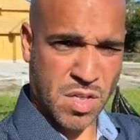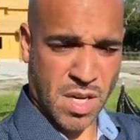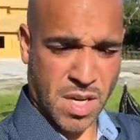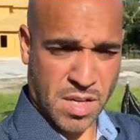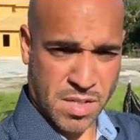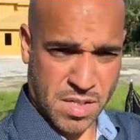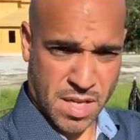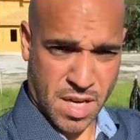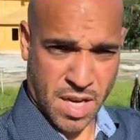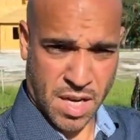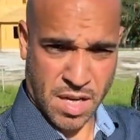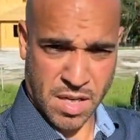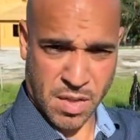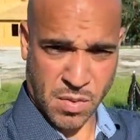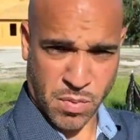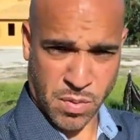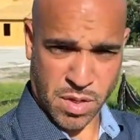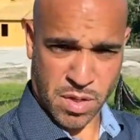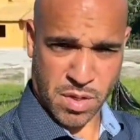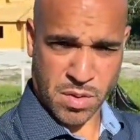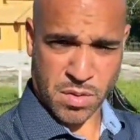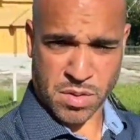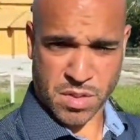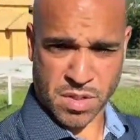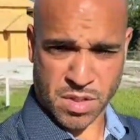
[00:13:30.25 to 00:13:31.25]
John's County,
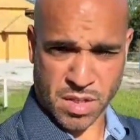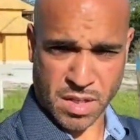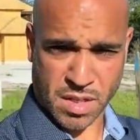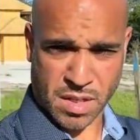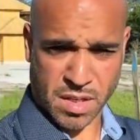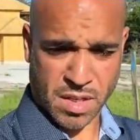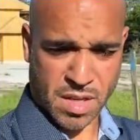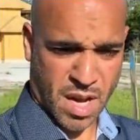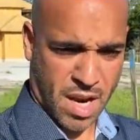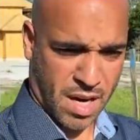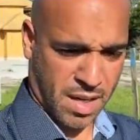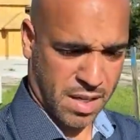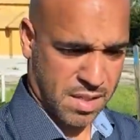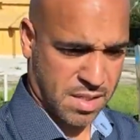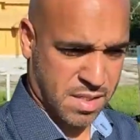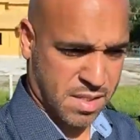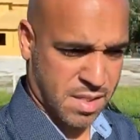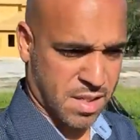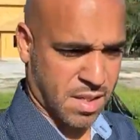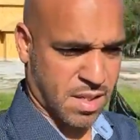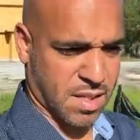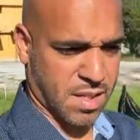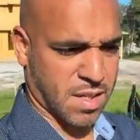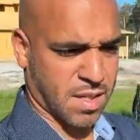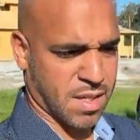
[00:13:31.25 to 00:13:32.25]
where you see
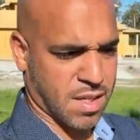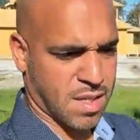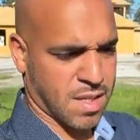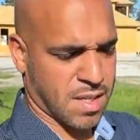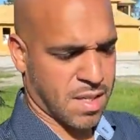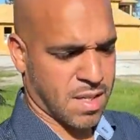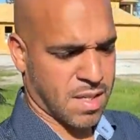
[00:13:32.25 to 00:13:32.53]
Nocatee,